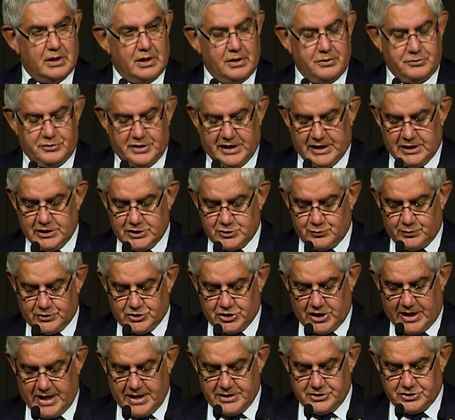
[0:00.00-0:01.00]
Things were
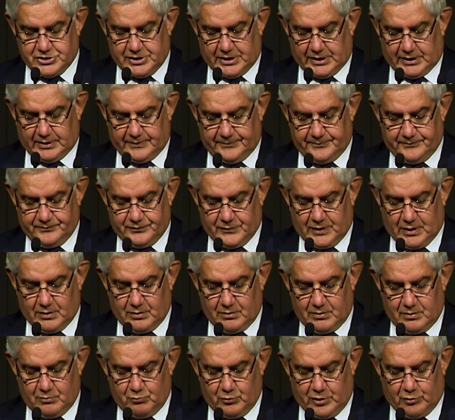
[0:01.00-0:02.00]
changing.
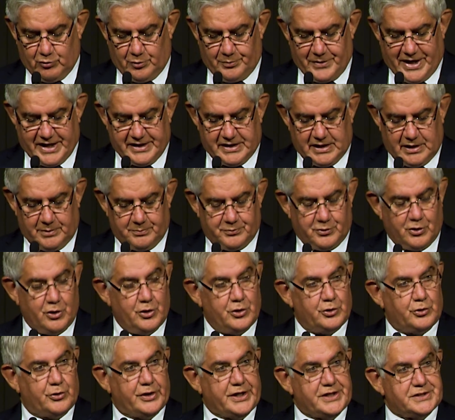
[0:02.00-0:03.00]
We were making
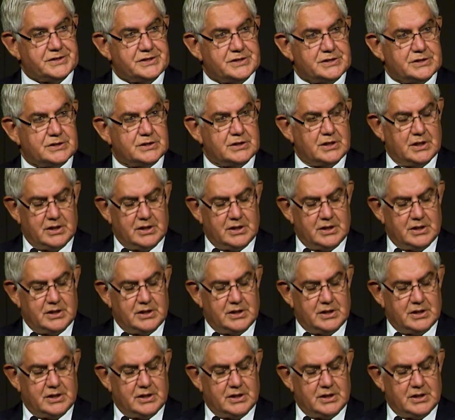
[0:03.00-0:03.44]
progress.